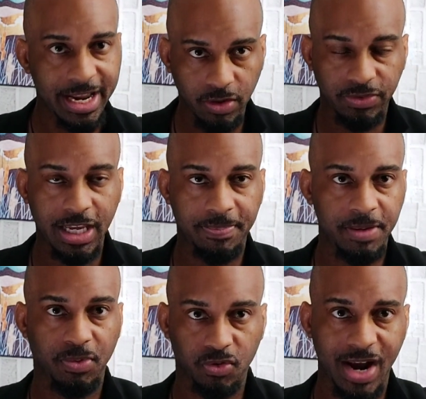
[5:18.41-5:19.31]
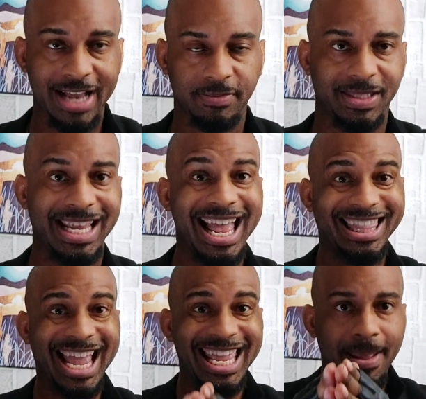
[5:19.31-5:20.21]
I don't think people grasp this,
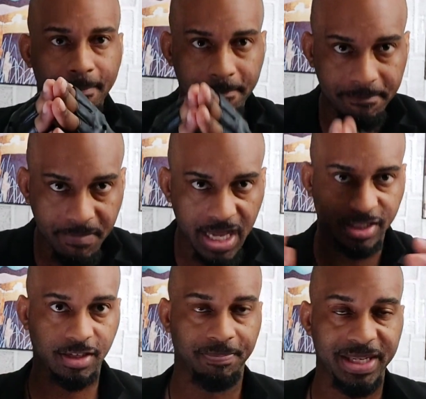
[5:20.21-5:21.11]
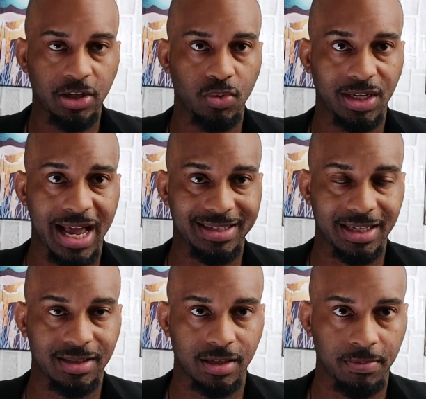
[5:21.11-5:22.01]
that it must be
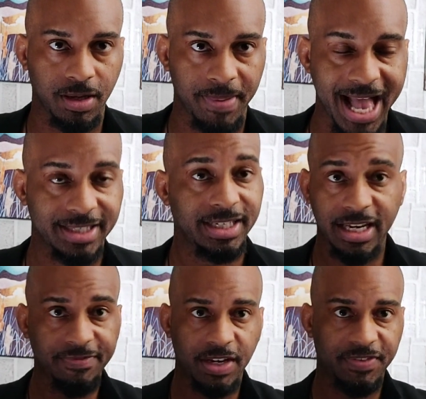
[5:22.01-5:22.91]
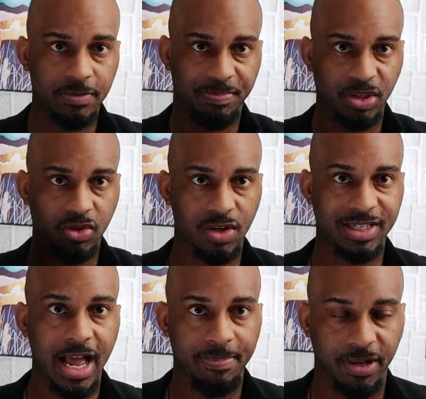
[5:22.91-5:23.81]
utilized in some capacity, even if it's built on
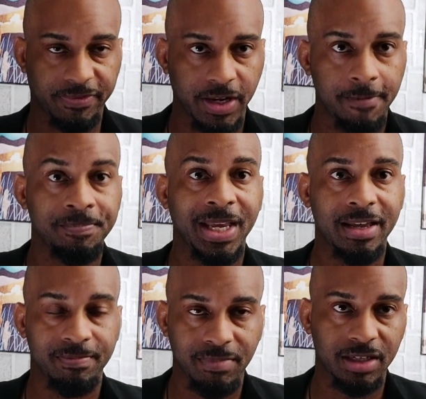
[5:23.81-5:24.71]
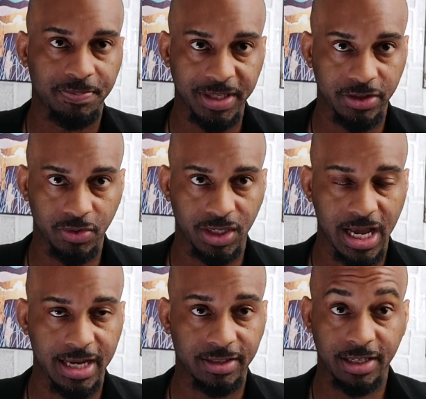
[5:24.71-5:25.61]
top of. It must be
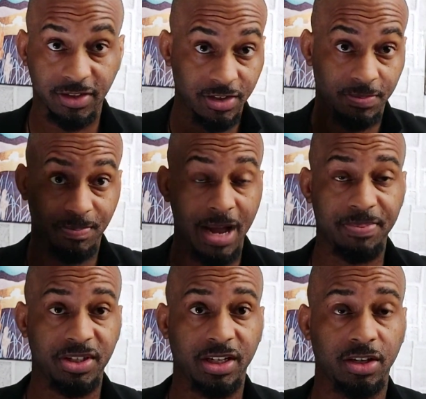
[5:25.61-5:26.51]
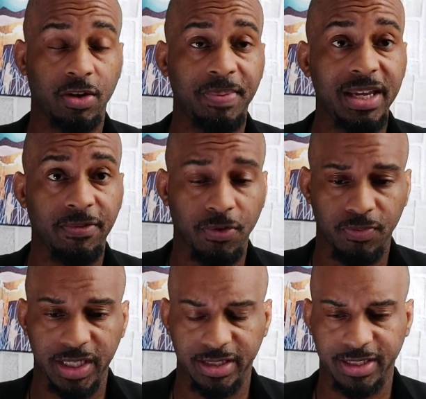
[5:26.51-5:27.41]
utilized. That's just my particular opinion
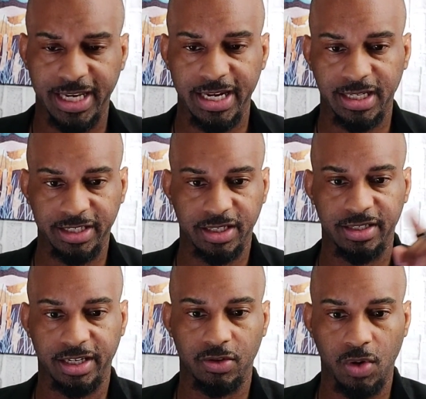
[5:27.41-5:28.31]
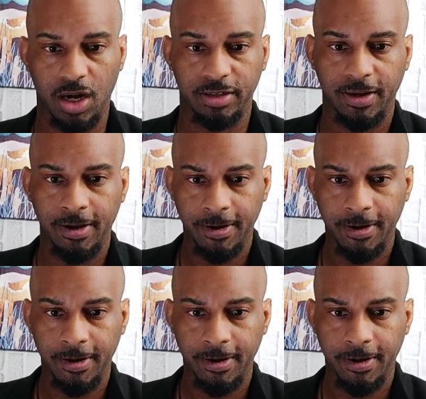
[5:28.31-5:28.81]
from reading the data. Let's continue on.